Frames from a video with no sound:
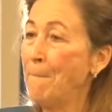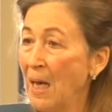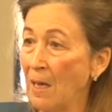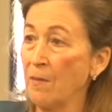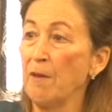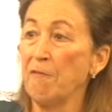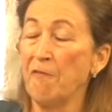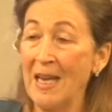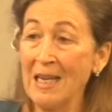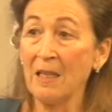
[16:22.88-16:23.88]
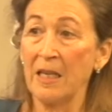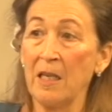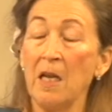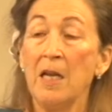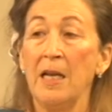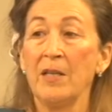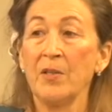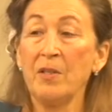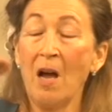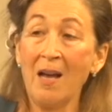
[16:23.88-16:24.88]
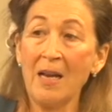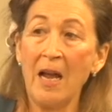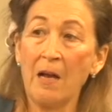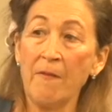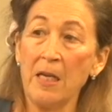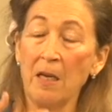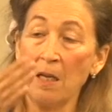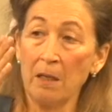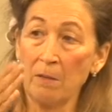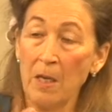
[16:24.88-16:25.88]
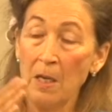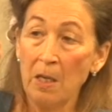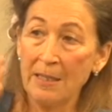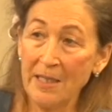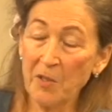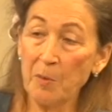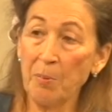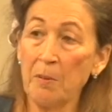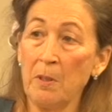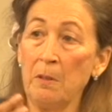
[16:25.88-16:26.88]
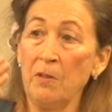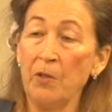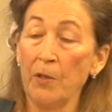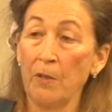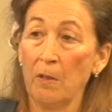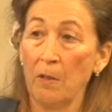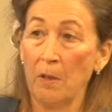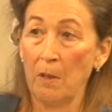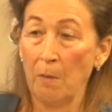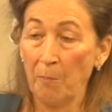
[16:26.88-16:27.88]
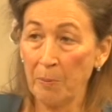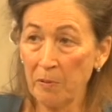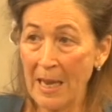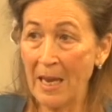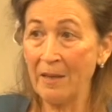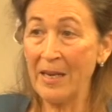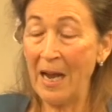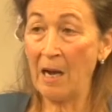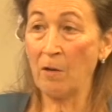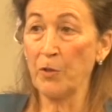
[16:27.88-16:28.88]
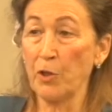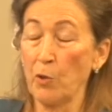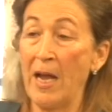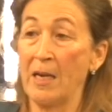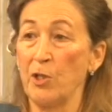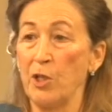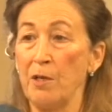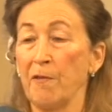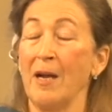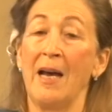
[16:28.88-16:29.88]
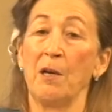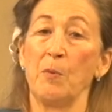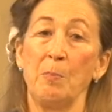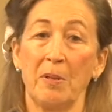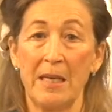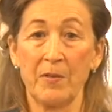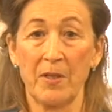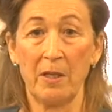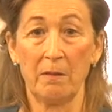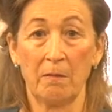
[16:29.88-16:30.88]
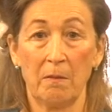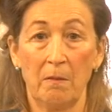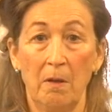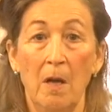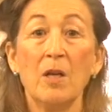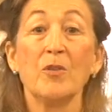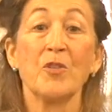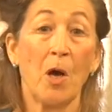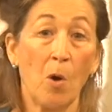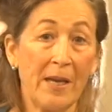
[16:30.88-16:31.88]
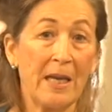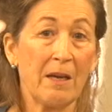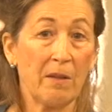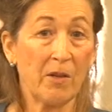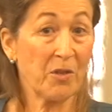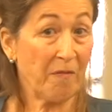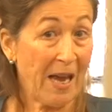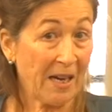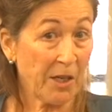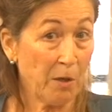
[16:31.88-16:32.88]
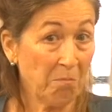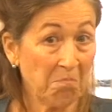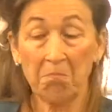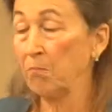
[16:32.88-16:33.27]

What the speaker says: but the failing is not having a disciplined, planned out strategy for how to replace it. So there's a vacuum,